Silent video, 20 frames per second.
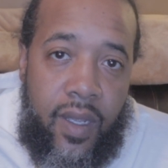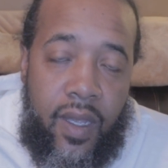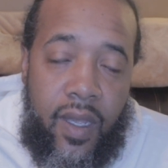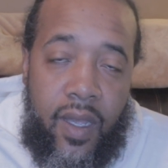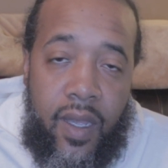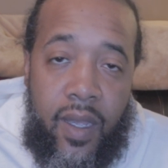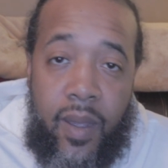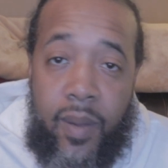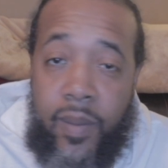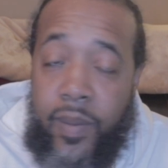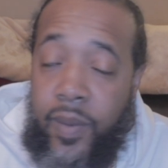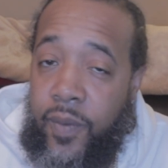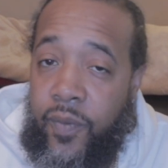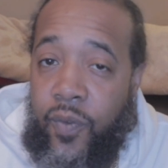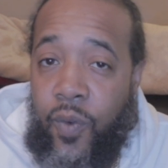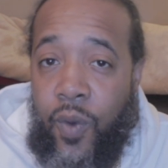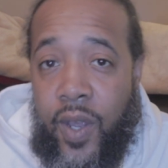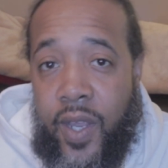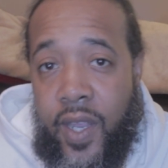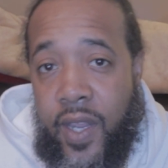Uh,
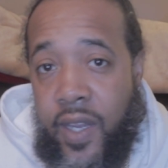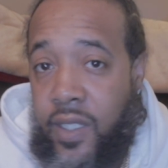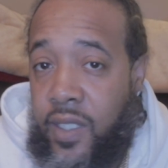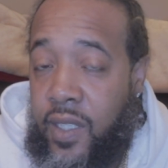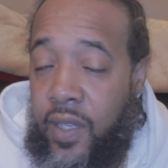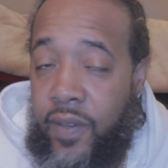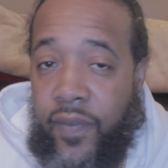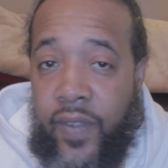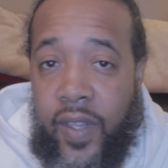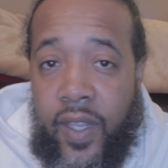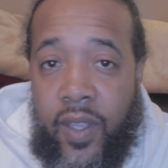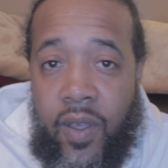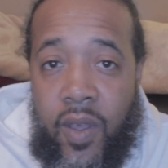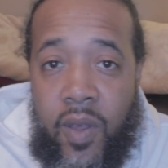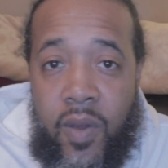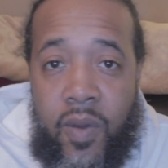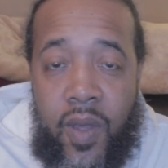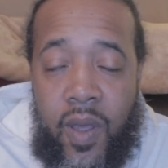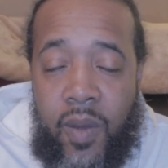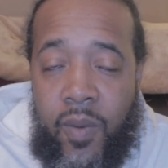before I get into the
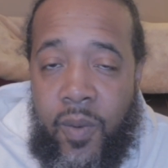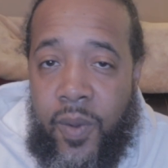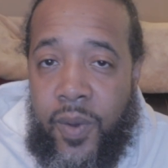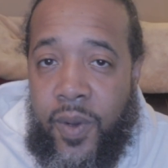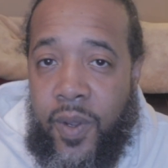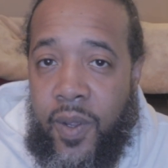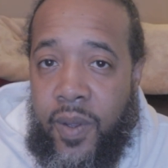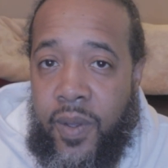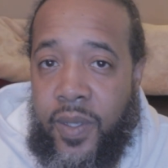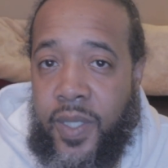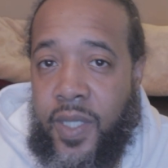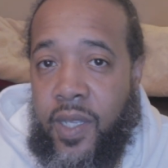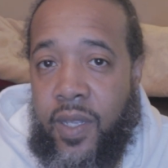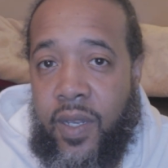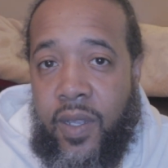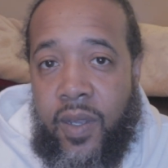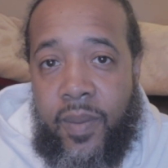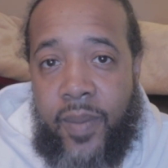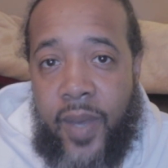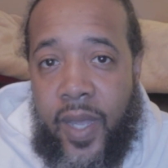video, I want to tell
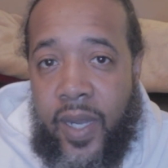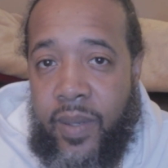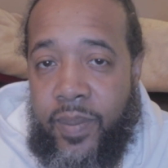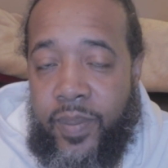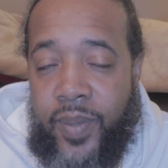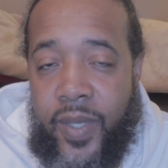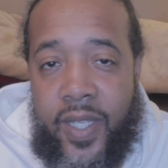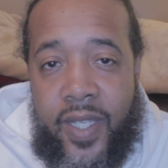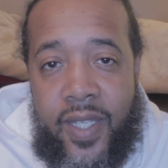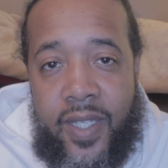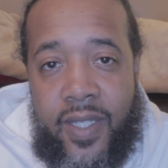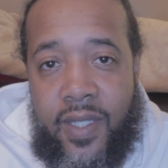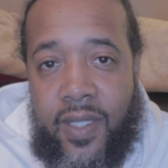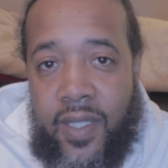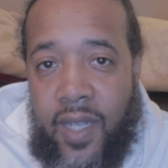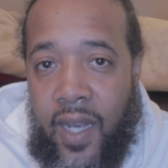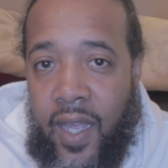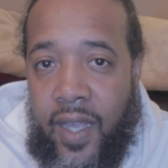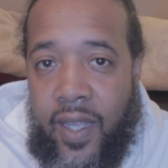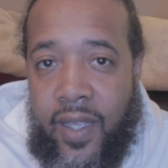everybody
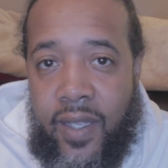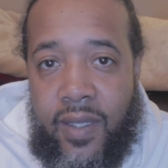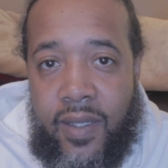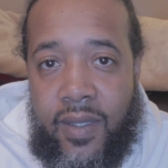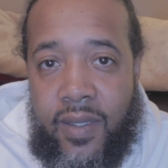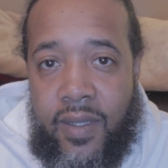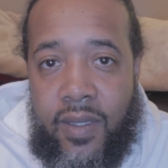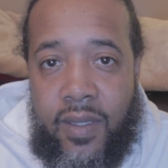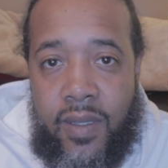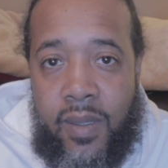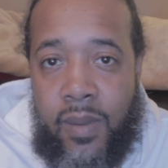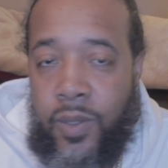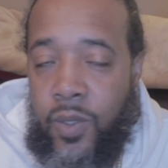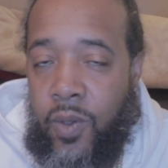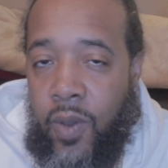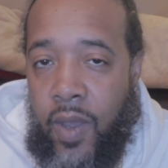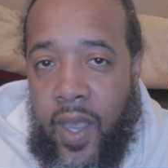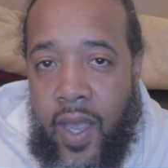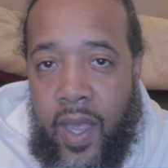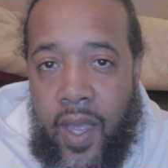please like,
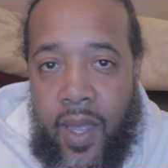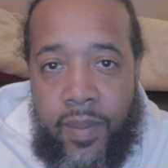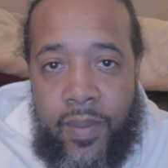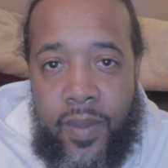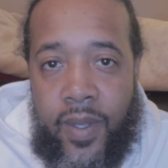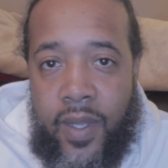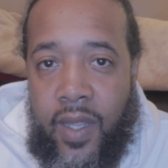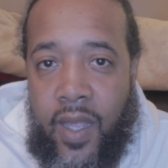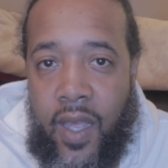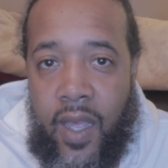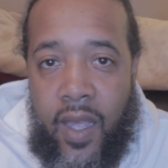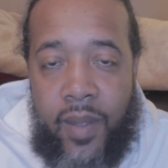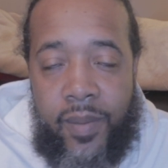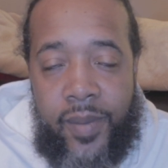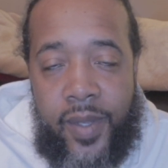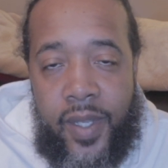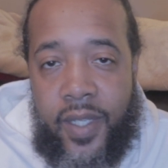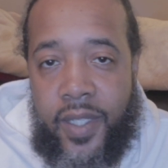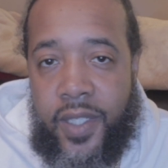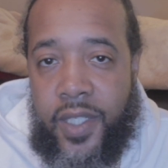subscribe,
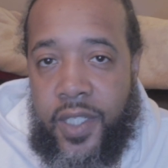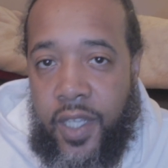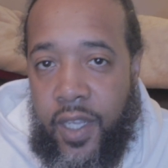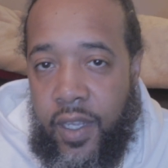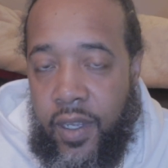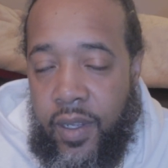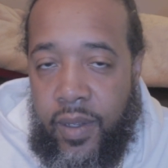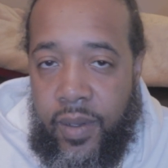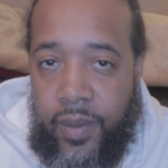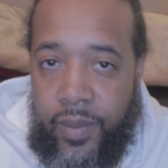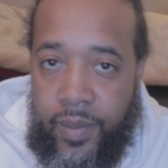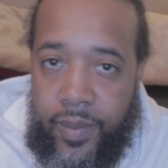comment, share.